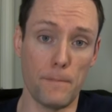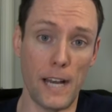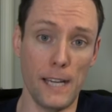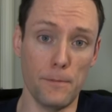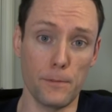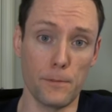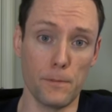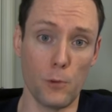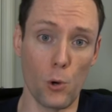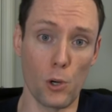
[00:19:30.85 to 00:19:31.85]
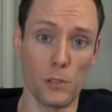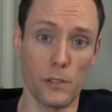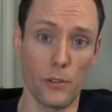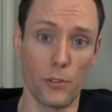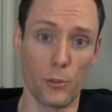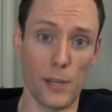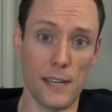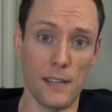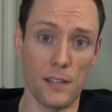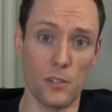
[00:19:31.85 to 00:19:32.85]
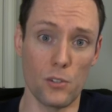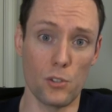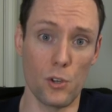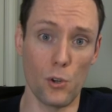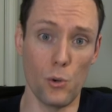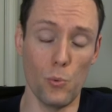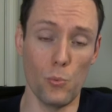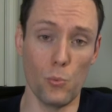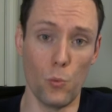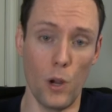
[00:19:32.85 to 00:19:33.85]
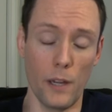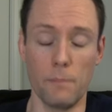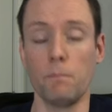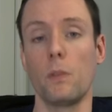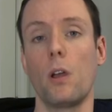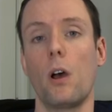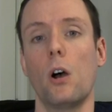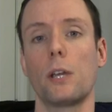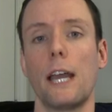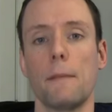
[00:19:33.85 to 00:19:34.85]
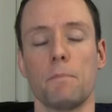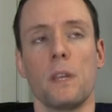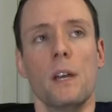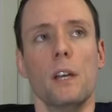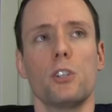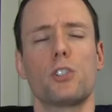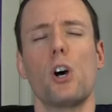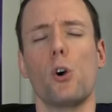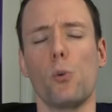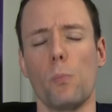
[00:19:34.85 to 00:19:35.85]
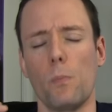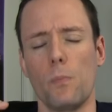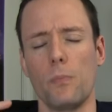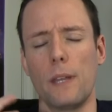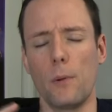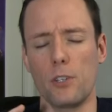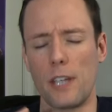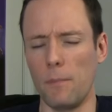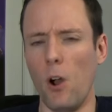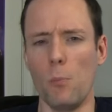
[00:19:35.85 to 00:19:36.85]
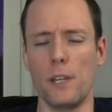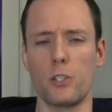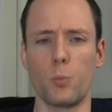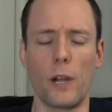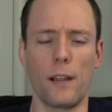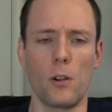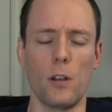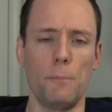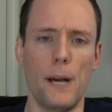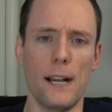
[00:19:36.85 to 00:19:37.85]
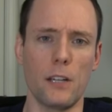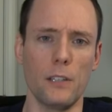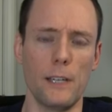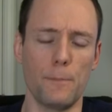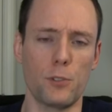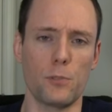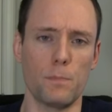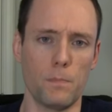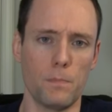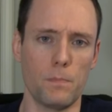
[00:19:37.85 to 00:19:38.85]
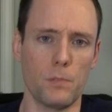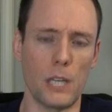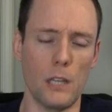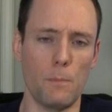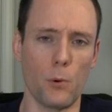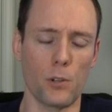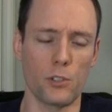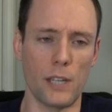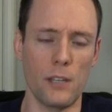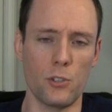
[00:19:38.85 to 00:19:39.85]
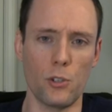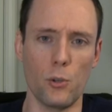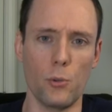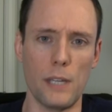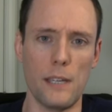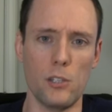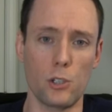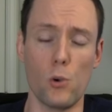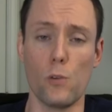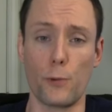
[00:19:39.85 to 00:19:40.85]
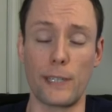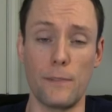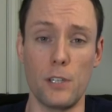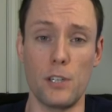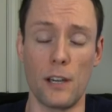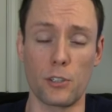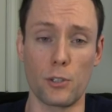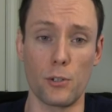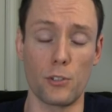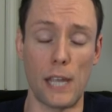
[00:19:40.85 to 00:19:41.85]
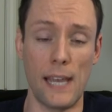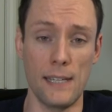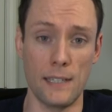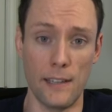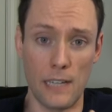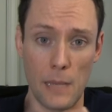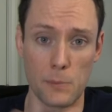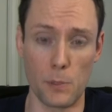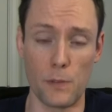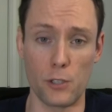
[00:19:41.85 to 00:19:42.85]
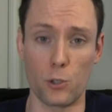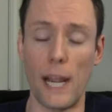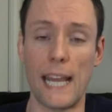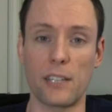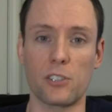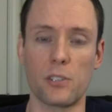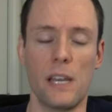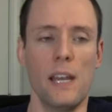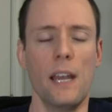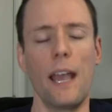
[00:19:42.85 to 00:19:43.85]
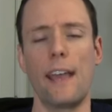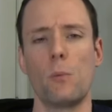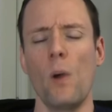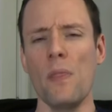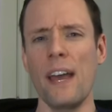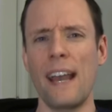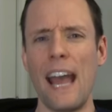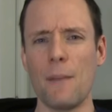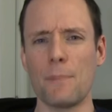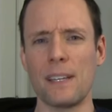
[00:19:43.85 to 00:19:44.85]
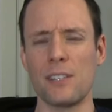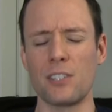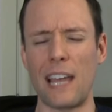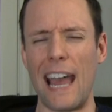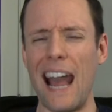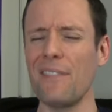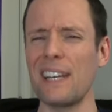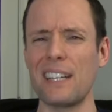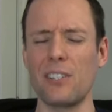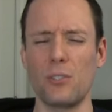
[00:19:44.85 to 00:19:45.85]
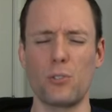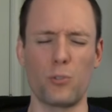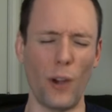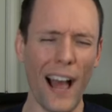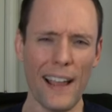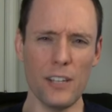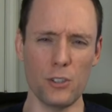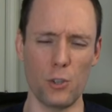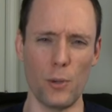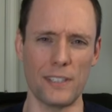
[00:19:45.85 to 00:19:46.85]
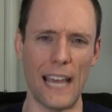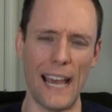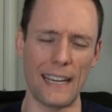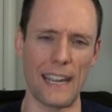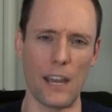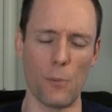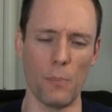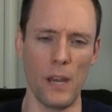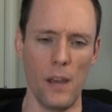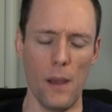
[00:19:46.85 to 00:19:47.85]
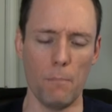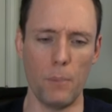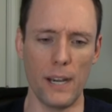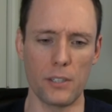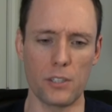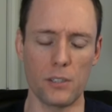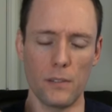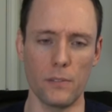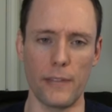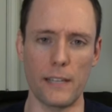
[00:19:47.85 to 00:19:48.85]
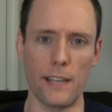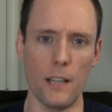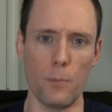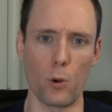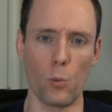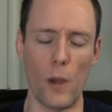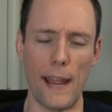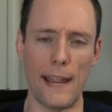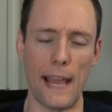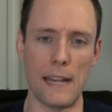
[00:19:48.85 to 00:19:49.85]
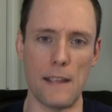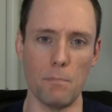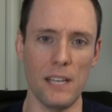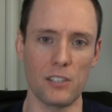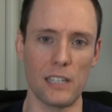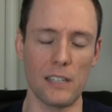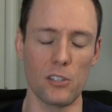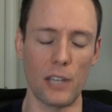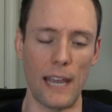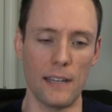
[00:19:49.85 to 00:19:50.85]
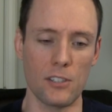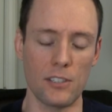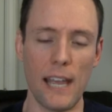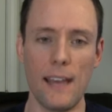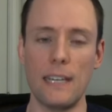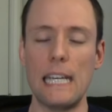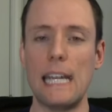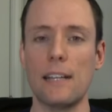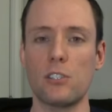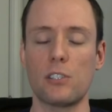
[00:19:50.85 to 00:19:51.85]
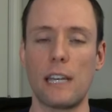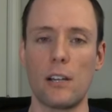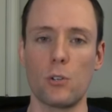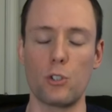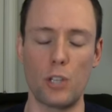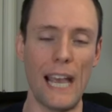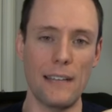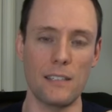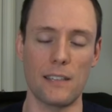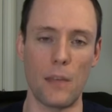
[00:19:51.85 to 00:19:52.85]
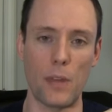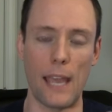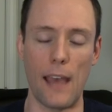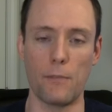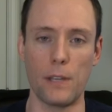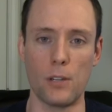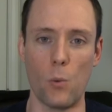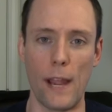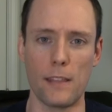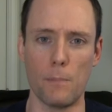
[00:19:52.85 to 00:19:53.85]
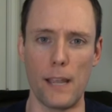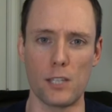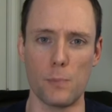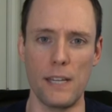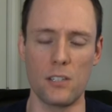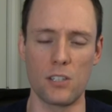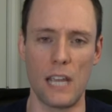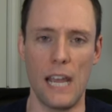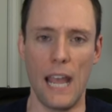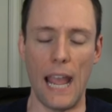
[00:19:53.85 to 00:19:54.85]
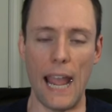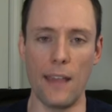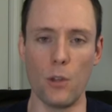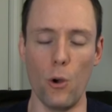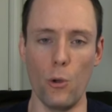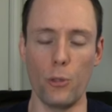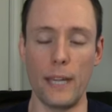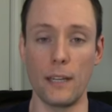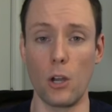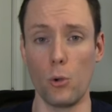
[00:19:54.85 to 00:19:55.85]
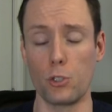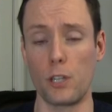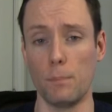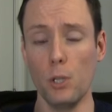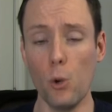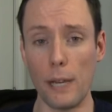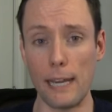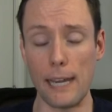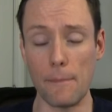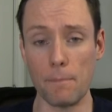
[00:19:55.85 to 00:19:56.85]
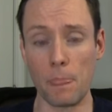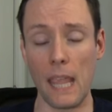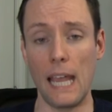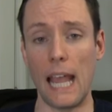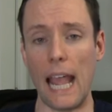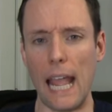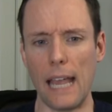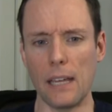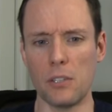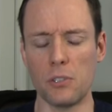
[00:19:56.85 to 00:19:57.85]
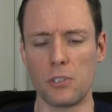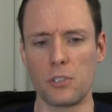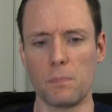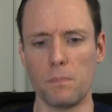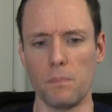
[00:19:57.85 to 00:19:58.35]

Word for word: Five, four, three, two, one. Okay. So there is a moment where Apocalypse teleports into the School for Gifted Youngsters and kidnaps Professor X. And when that happens, Havoc tries to attack him, but they teleport away and he misses, and instead he hits their jet that they have hidden away in the basement, and the whole thing goes kablooey, and